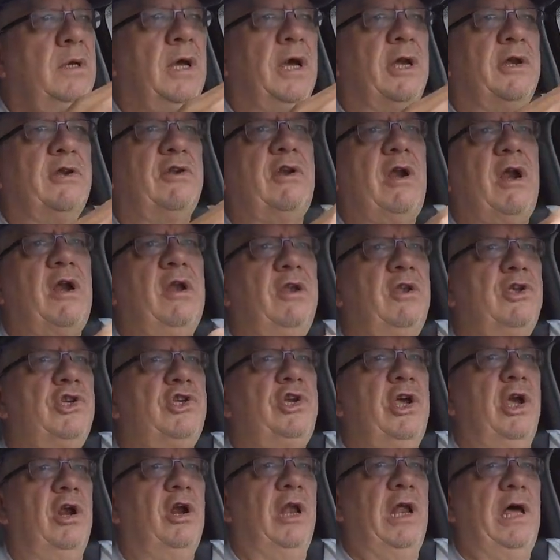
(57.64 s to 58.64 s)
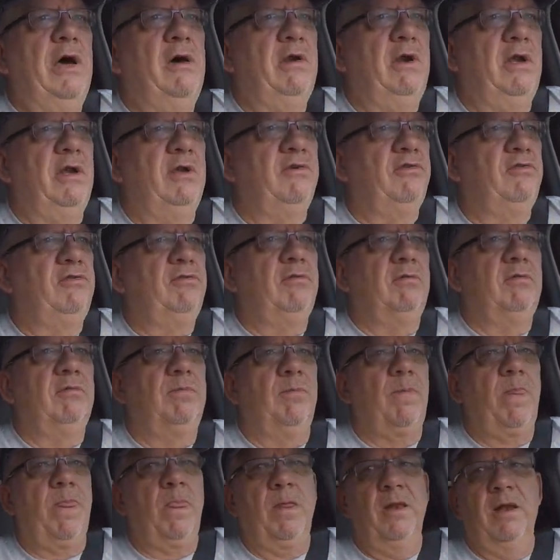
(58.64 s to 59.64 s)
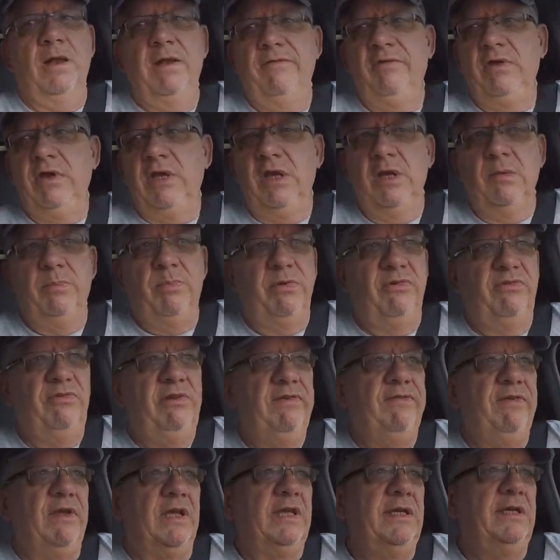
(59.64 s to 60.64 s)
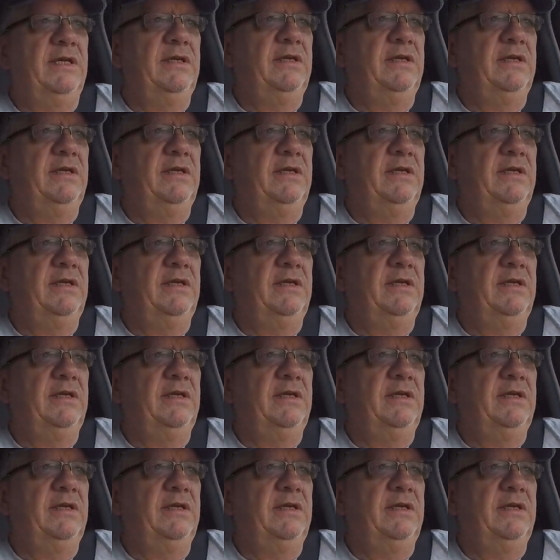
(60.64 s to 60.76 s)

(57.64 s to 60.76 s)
I started this channel out as living in the Pacific.